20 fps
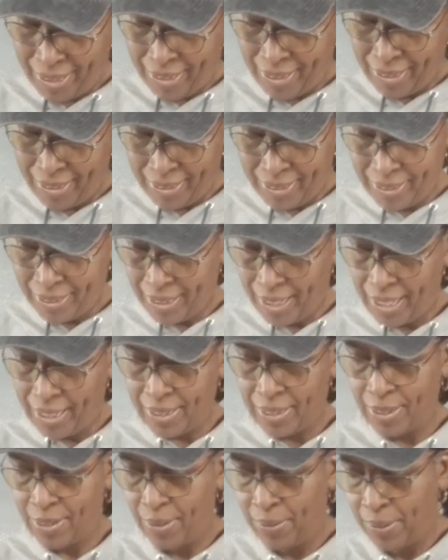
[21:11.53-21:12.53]
Oh, that
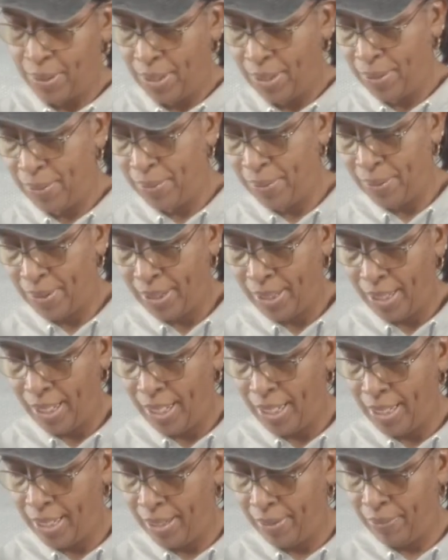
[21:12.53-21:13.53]
is so cute. I
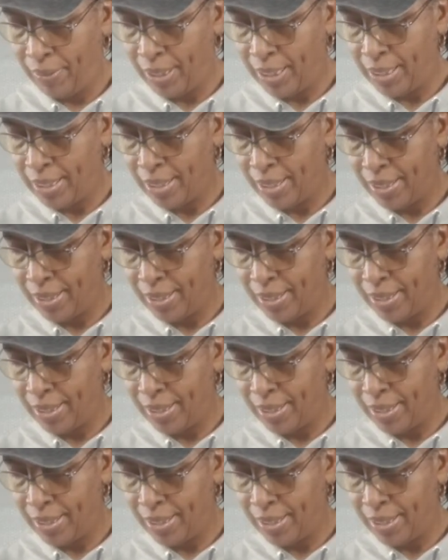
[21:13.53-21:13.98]
love this.